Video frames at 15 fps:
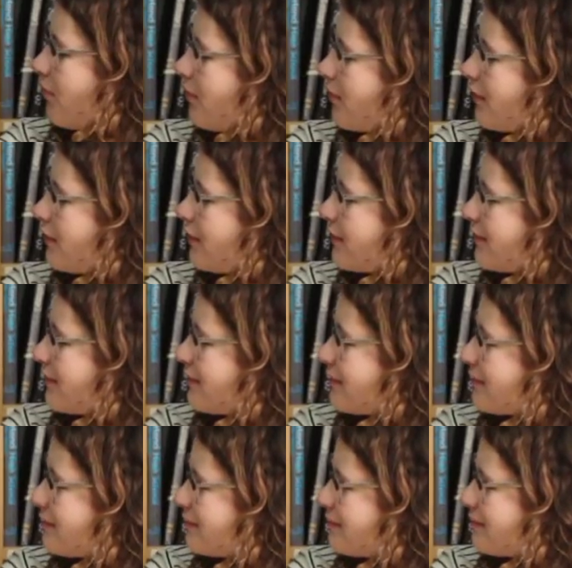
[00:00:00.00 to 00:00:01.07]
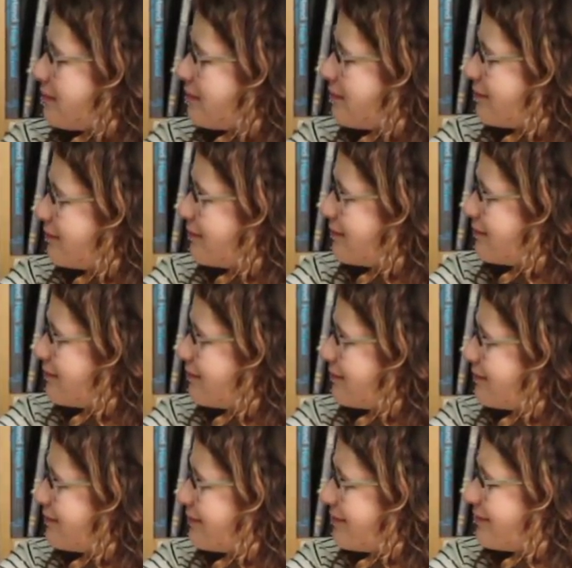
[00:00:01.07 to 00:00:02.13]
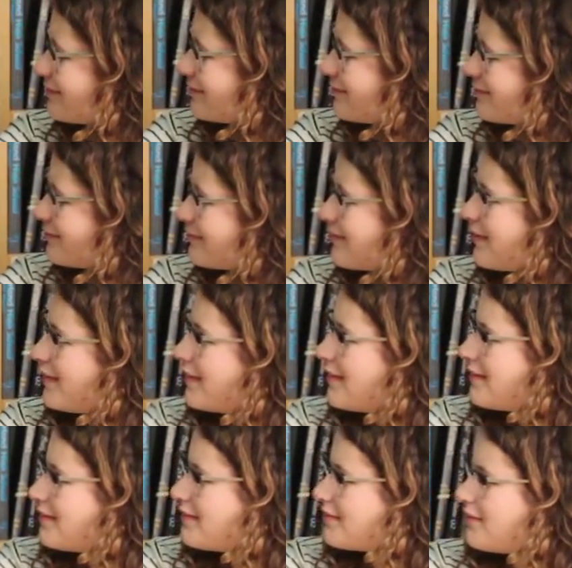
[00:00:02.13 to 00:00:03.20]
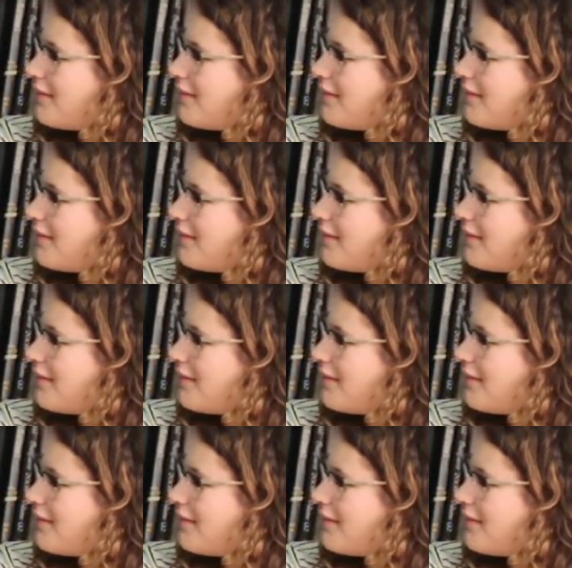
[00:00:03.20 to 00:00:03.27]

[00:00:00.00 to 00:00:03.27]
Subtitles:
The person shown says nothing.